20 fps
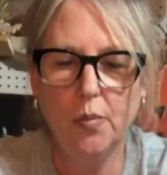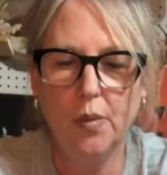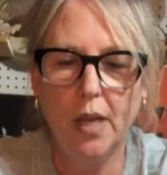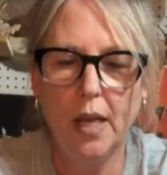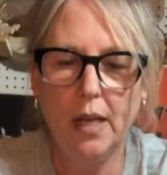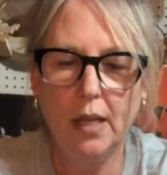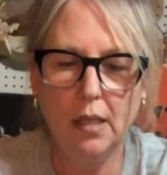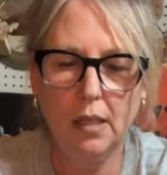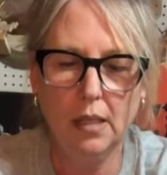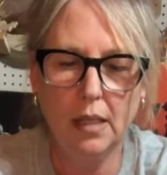
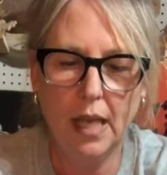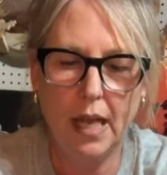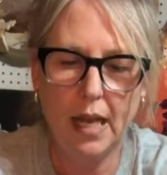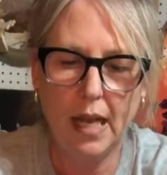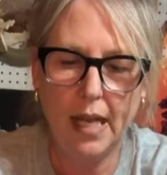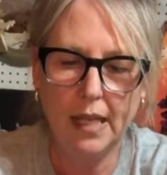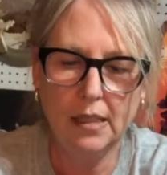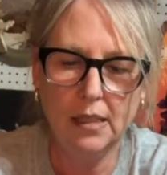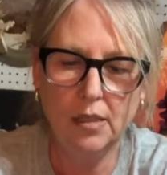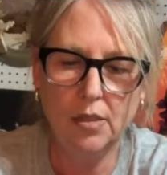but I
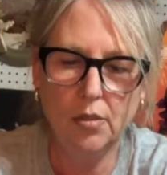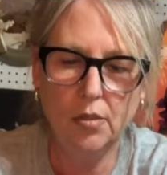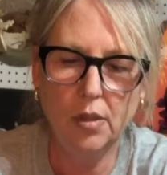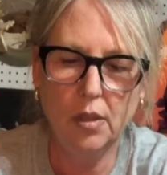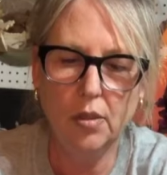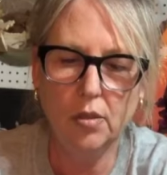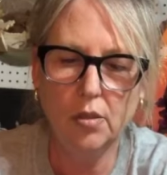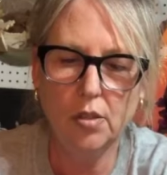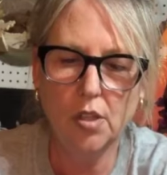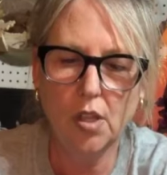like to do the
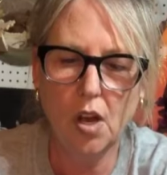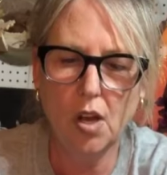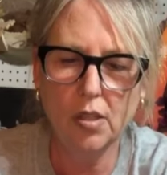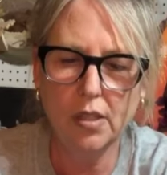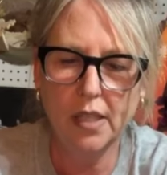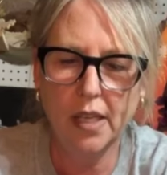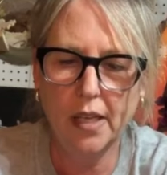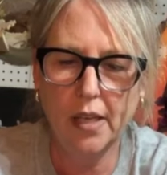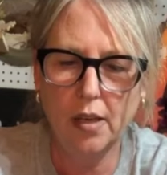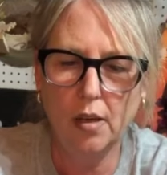little
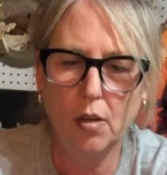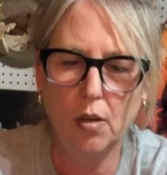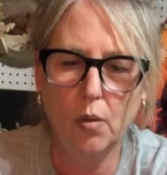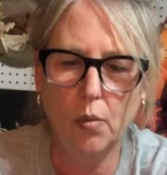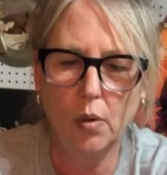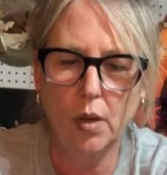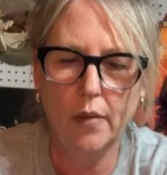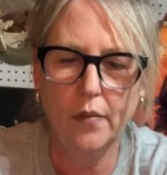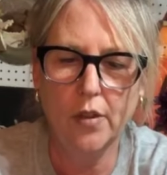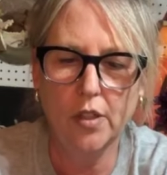dog-tail or
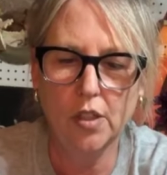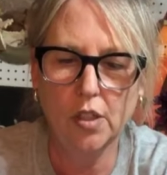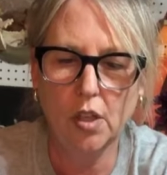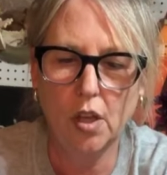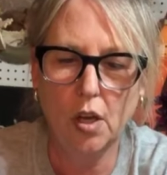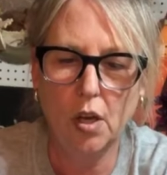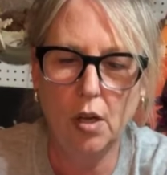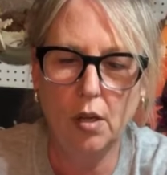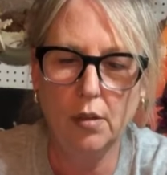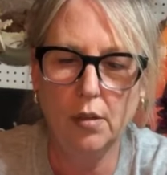whatever it's
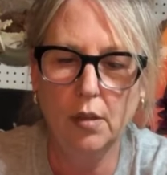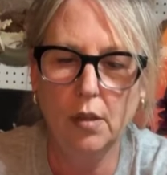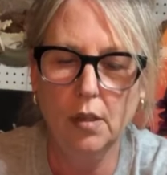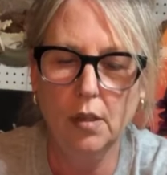called.